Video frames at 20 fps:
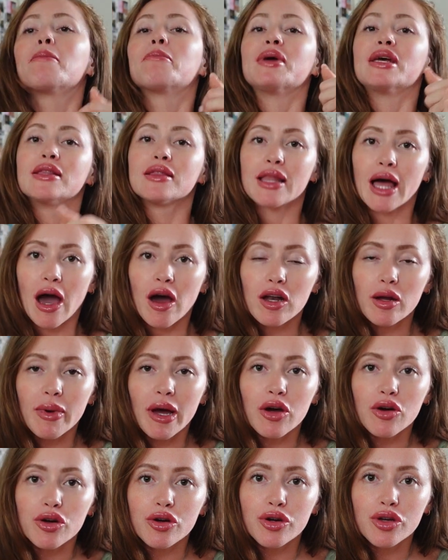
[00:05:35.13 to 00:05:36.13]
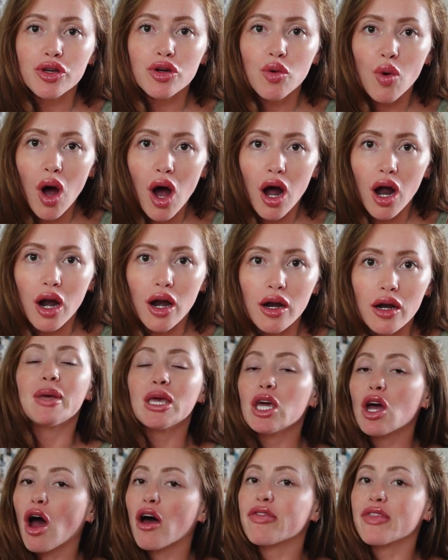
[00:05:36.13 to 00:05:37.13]
Be loud about who you are.
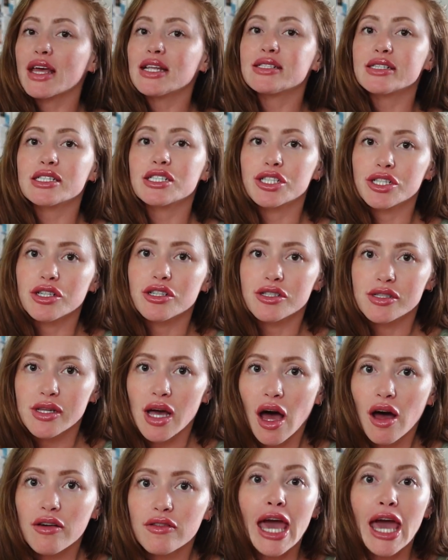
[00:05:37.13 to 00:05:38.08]
Be authentic to yourself.